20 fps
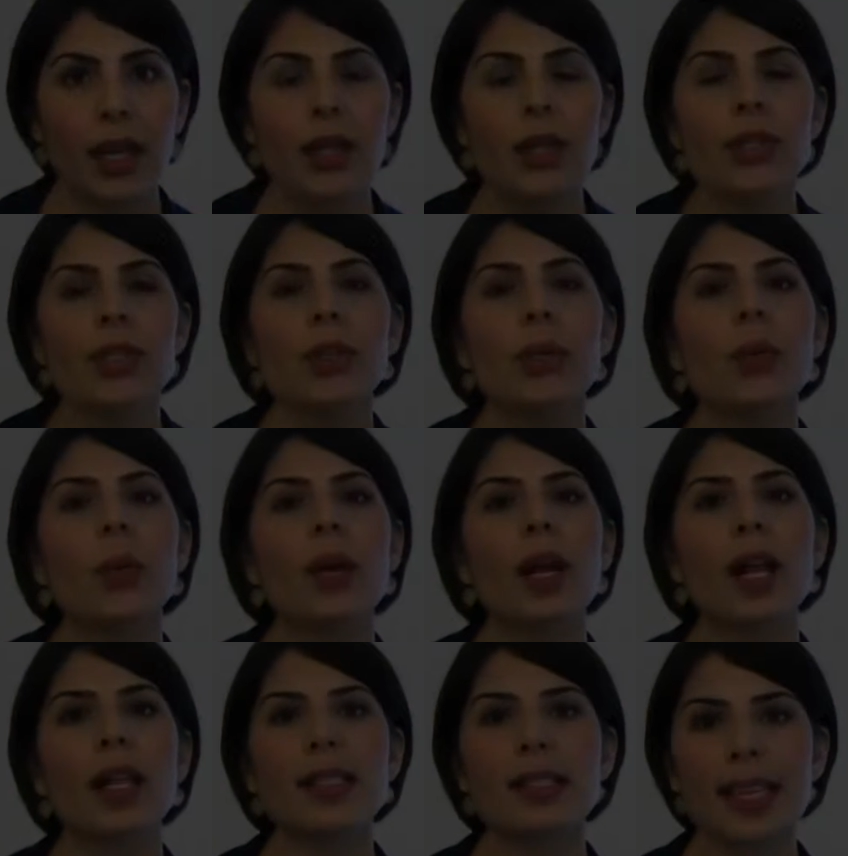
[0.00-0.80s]
So what
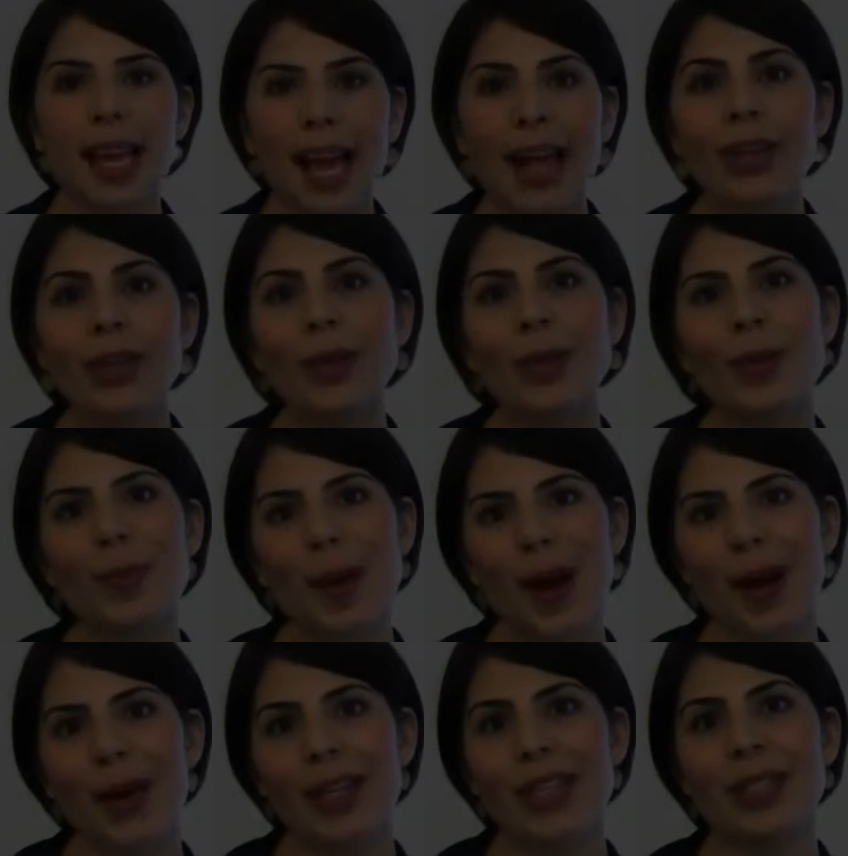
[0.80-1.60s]
I'll tell you
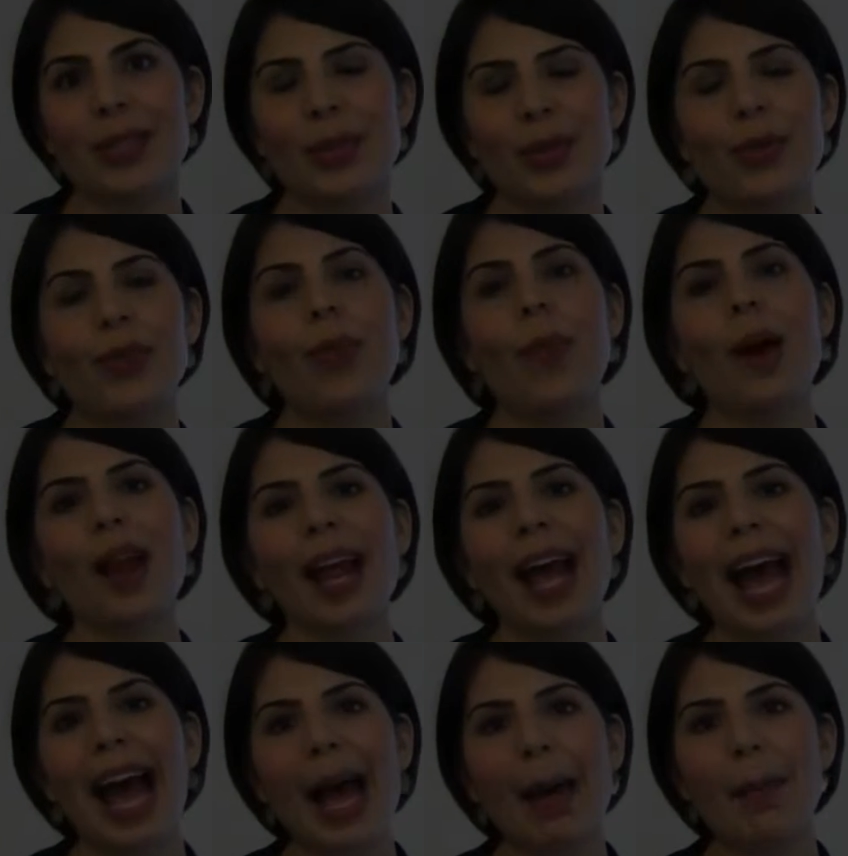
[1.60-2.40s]
about is sort of what
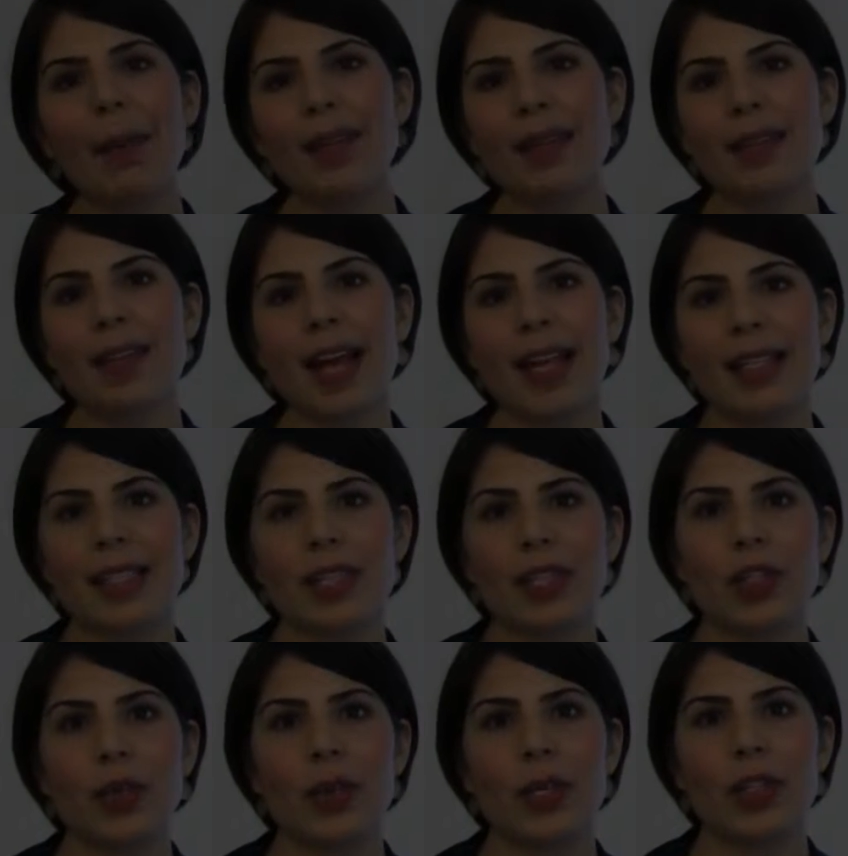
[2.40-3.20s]
happened in that
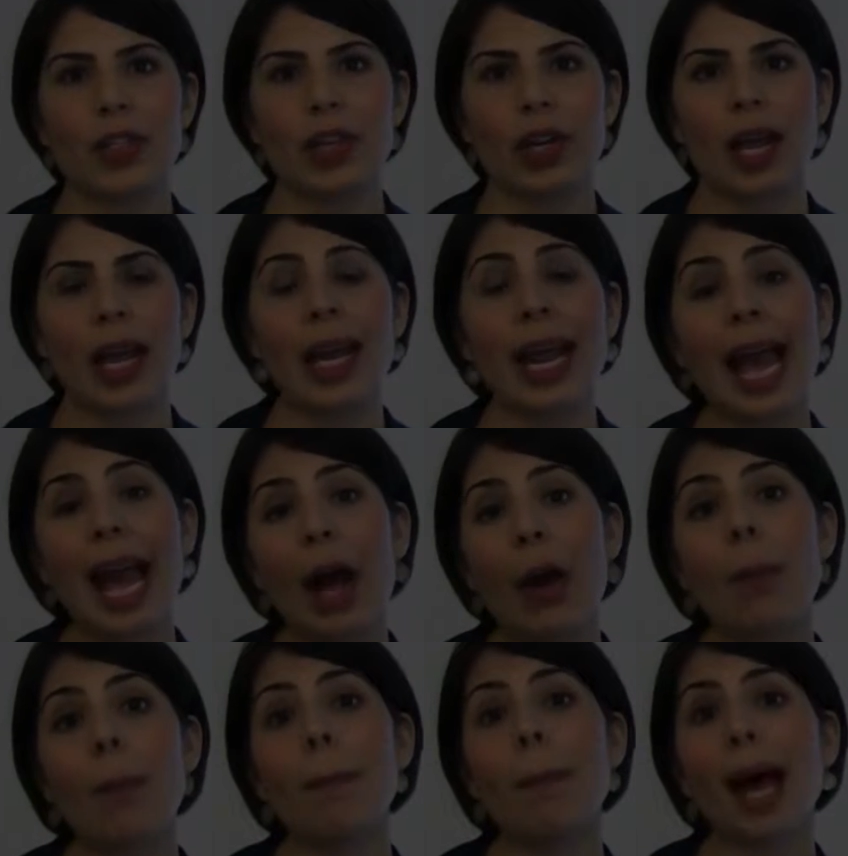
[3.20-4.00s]
situation and
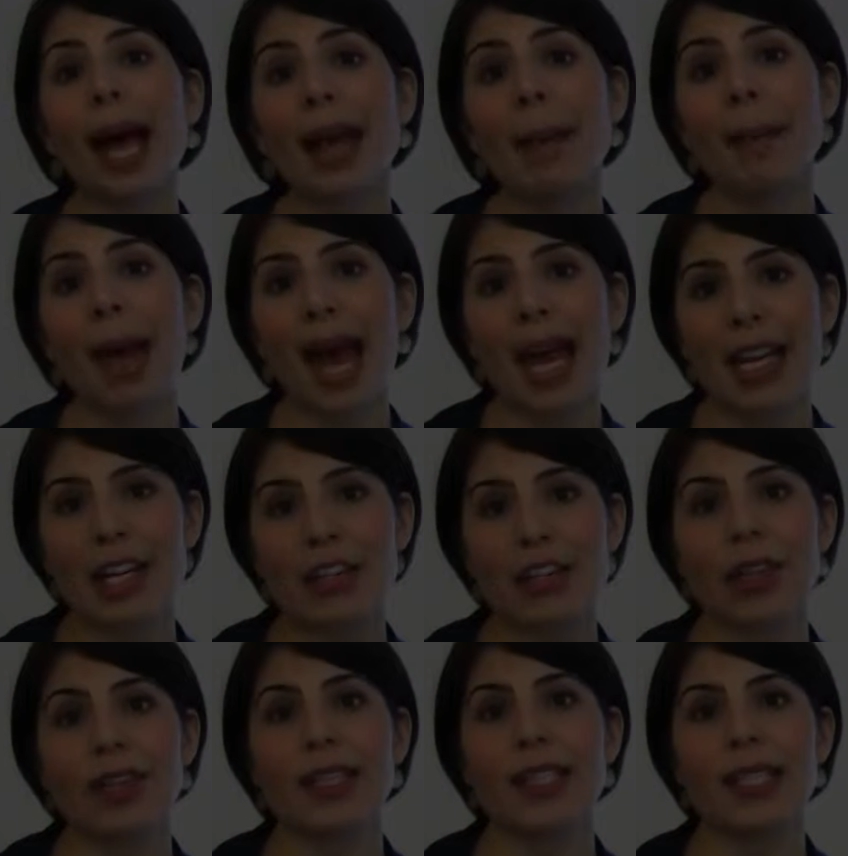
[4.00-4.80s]
how my
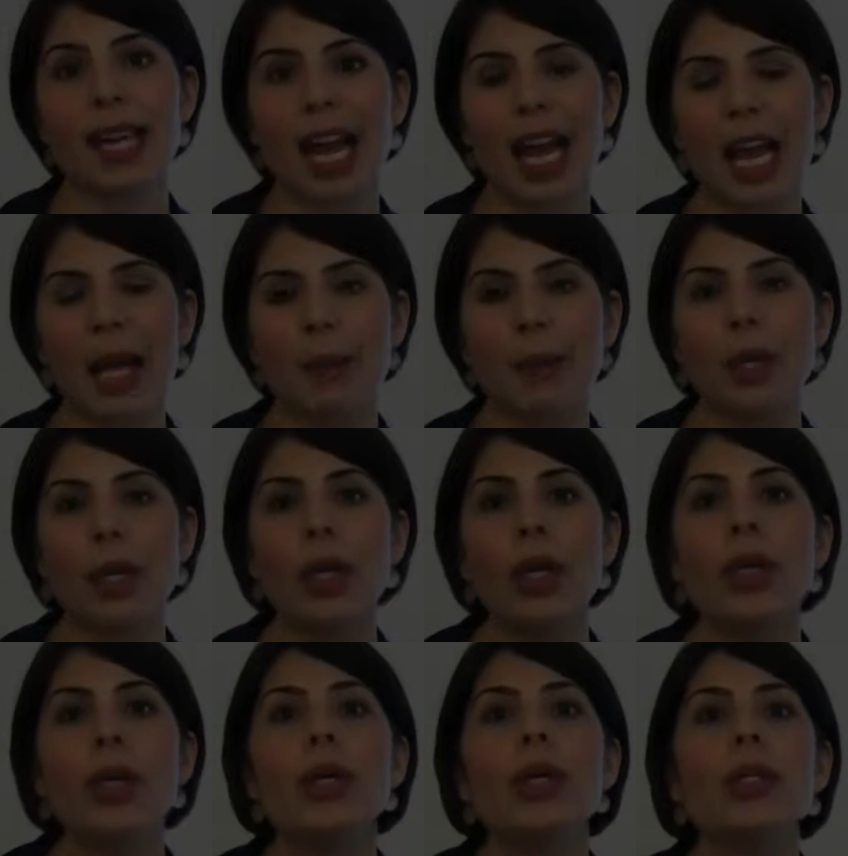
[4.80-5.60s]
manager at the time
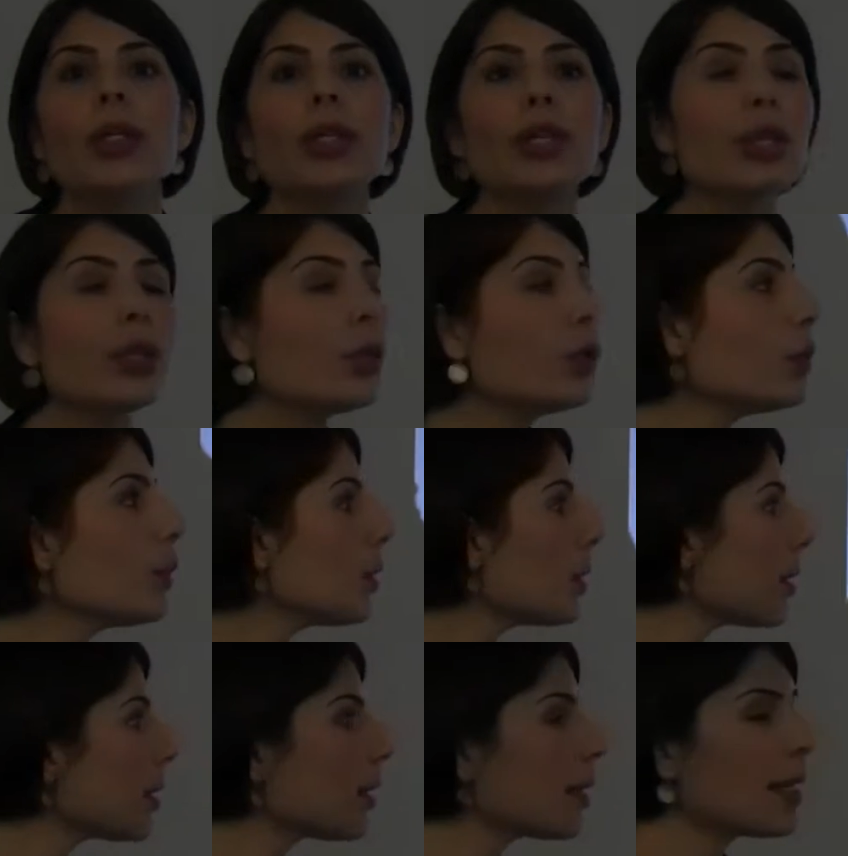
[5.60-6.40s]

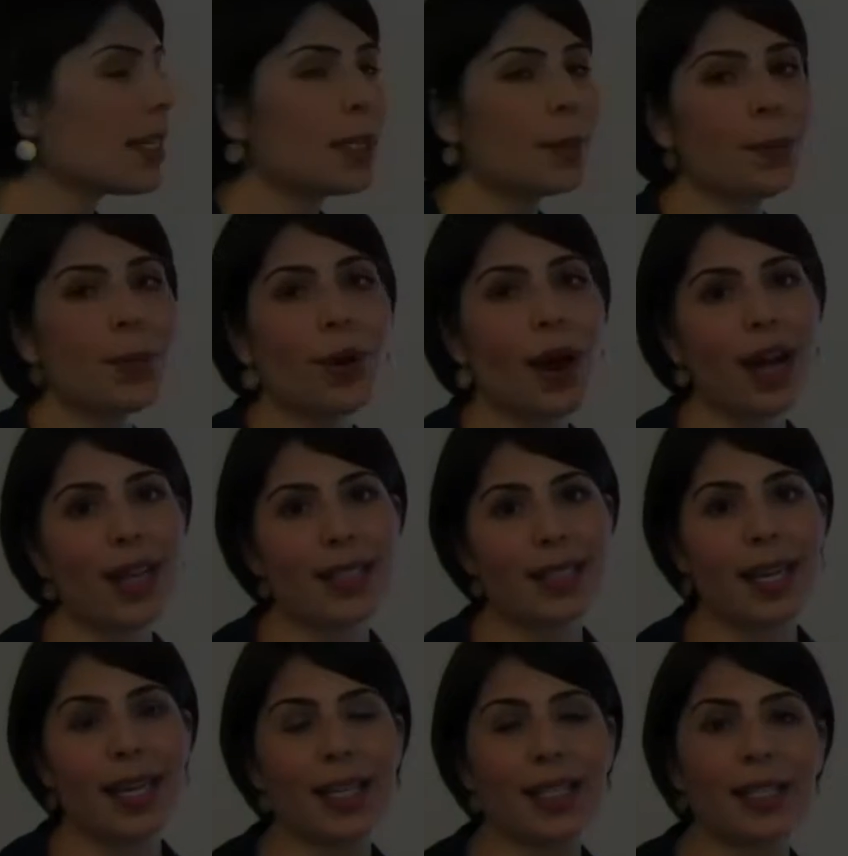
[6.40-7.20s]
used this
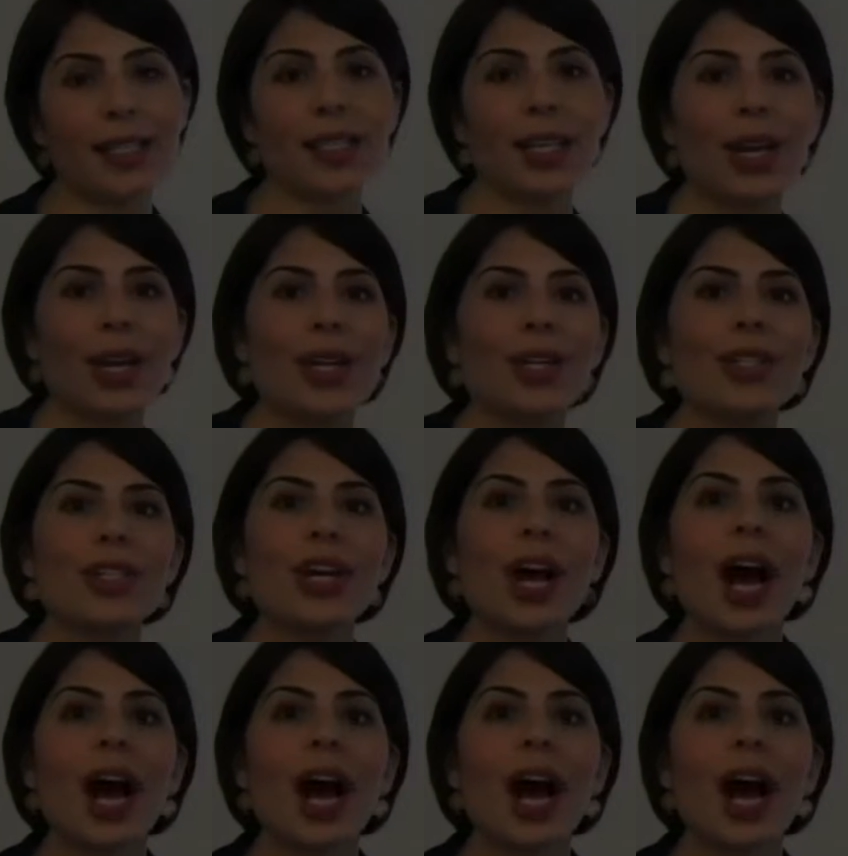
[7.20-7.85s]
process to